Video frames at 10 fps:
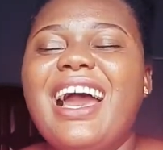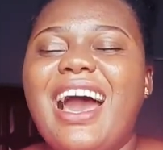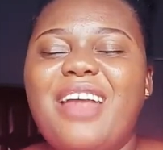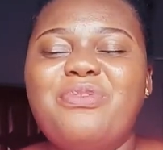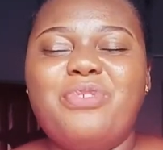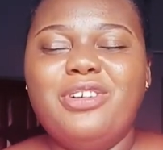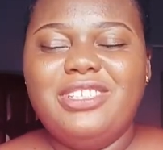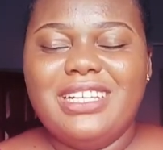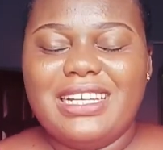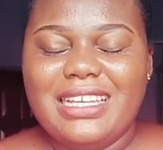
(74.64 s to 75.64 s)

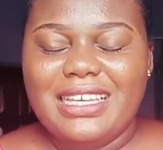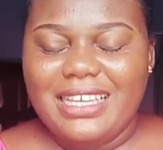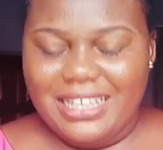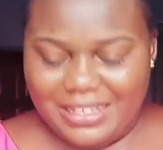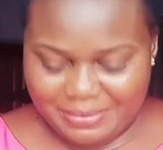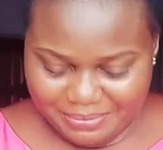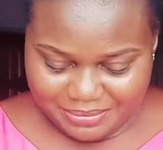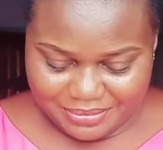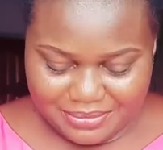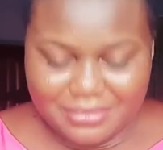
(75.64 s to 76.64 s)
Unfortunately,
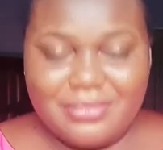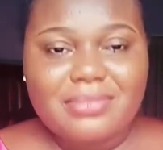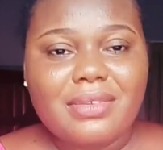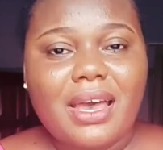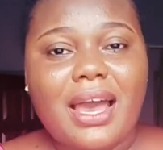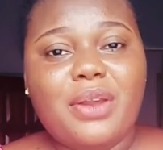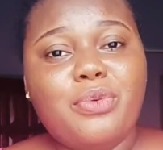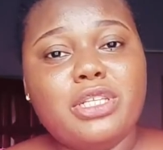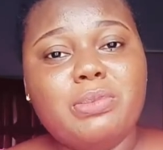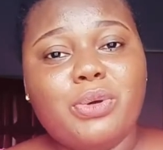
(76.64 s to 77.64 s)
I don't
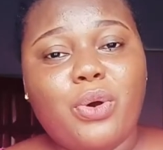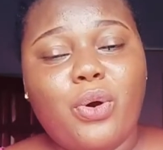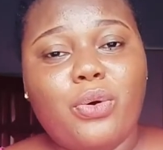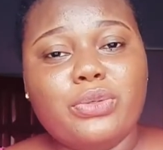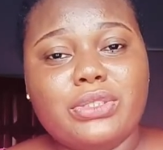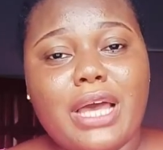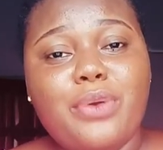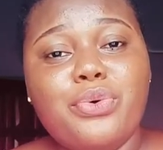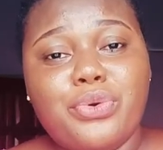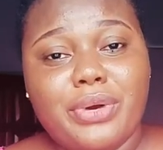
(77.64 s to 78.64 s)
want to be called an
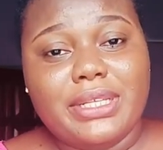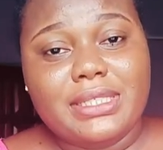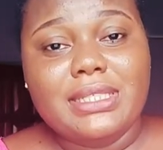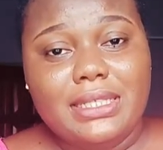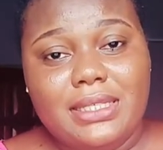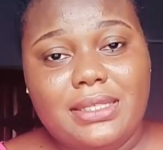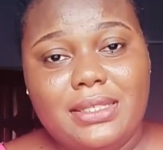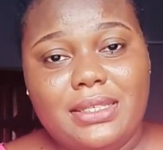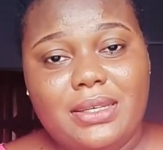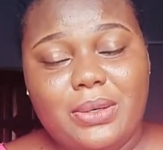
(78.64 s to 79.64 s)
Ukrasini.
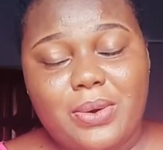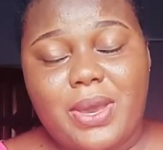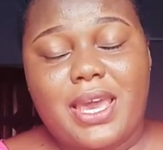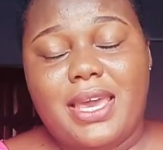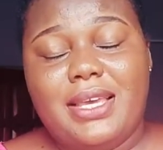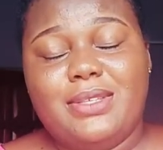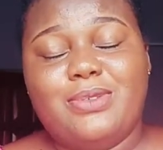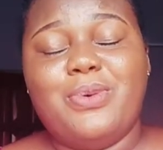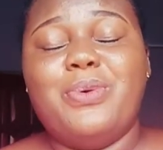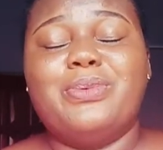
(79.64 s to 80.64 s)
Okay,
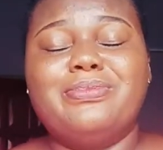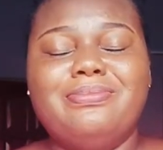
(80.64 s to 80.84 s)
so